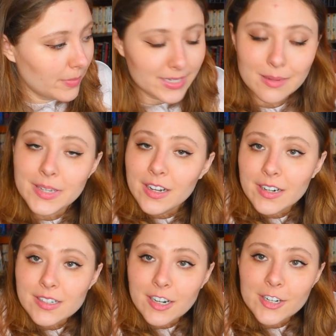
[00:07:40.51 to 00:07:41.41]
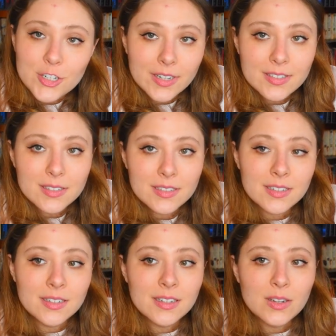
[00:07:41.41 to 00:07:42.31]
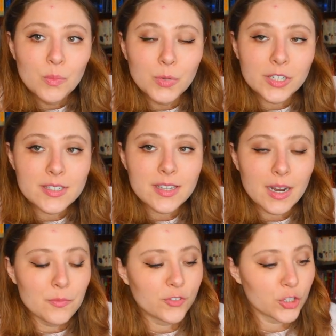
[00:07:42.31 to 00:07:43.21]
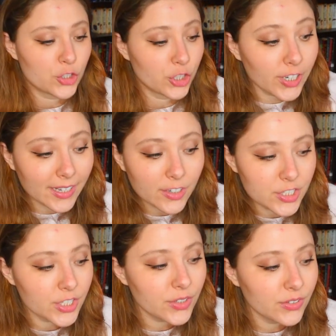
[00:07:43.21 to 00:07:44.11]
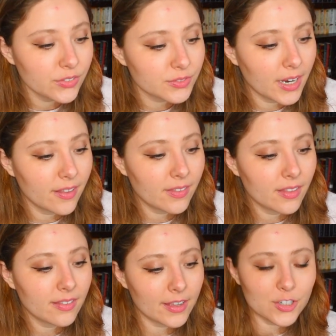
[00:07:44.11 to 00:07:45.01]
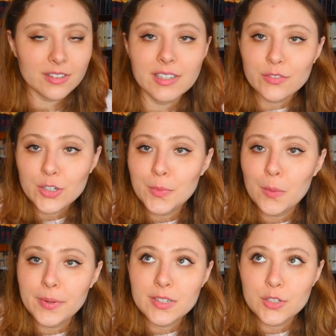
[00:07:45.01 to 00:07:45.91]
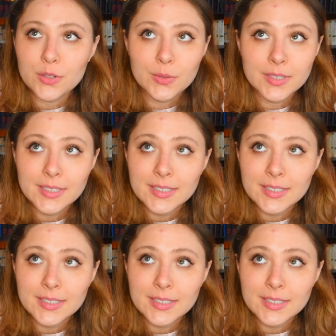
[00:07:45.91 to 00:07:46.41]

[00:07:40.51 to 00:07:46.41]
My T B Rs are just books that I'm for sure getting to, and then that should leave room open to